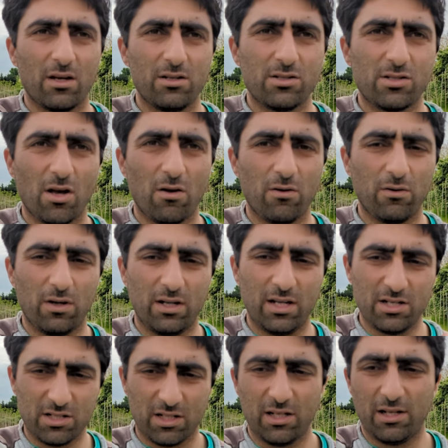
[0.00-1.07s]
So
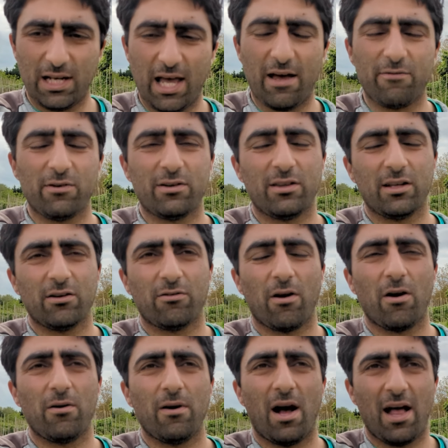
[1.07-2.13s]
initially let everything
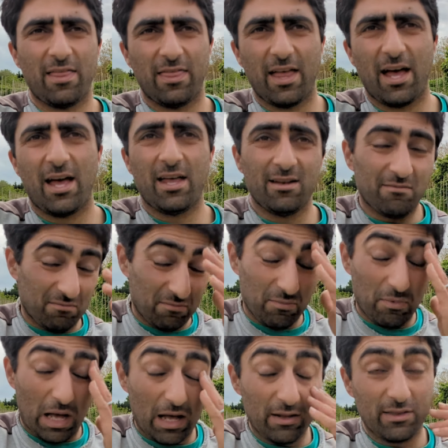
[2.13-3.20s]
grow, and then
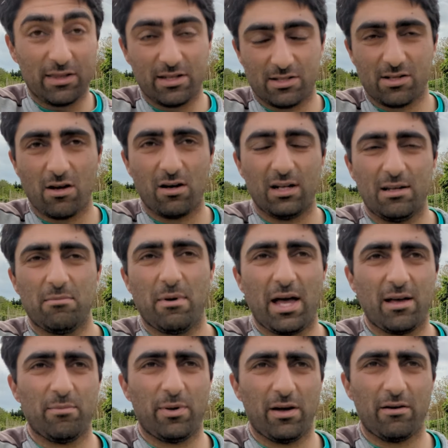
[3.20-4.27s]
this early
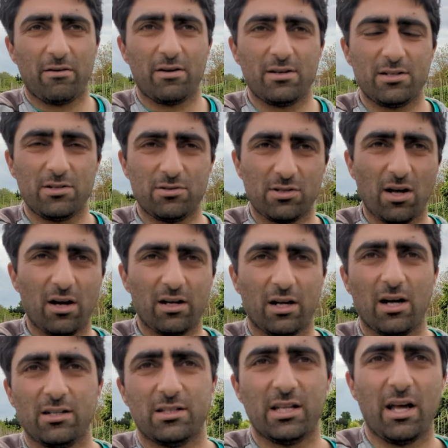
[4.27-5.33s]
May period you start
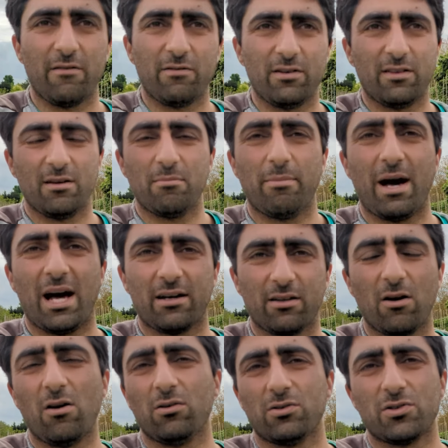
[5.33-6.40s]
cutting everything back. The
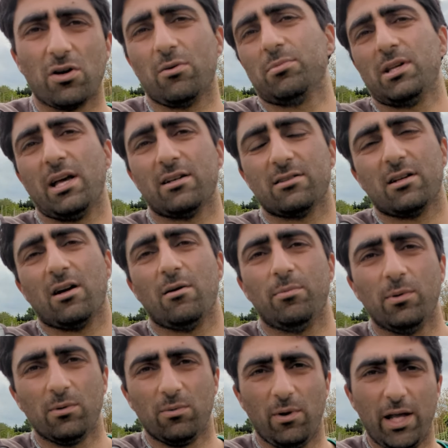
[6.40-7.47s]
whole job takes a
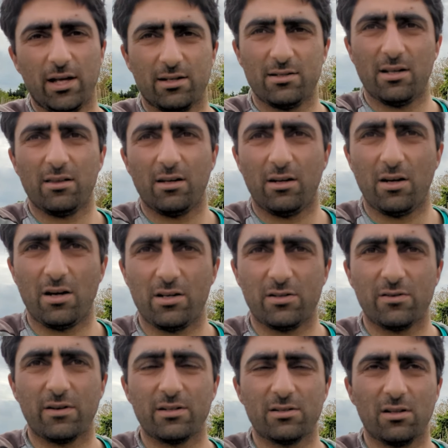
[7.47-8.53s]
couple of weeks in the
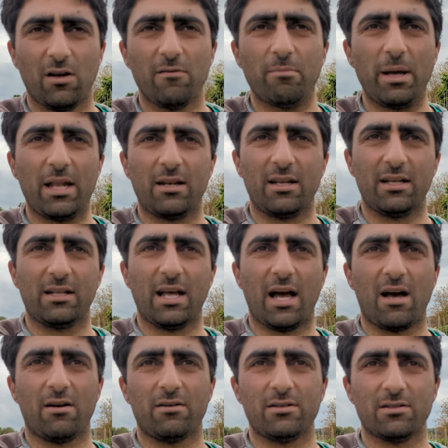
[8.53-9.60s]
nursery. It's a lot of bending
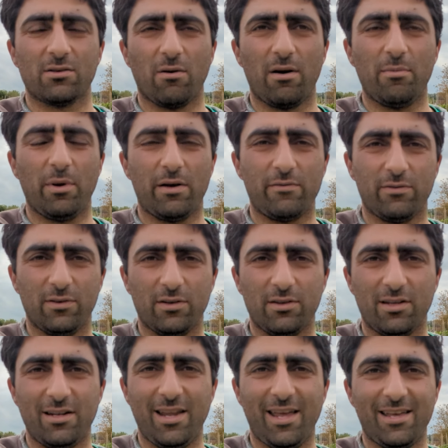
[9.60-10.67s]
down, it's quite painful on
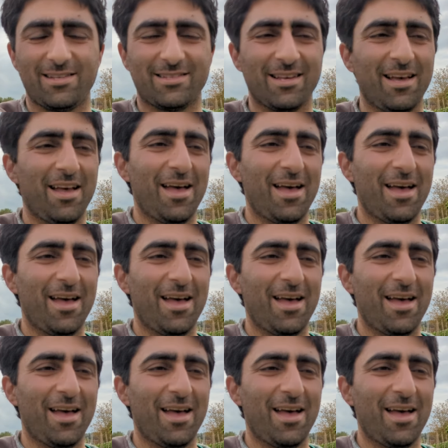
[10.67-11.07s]
the knees,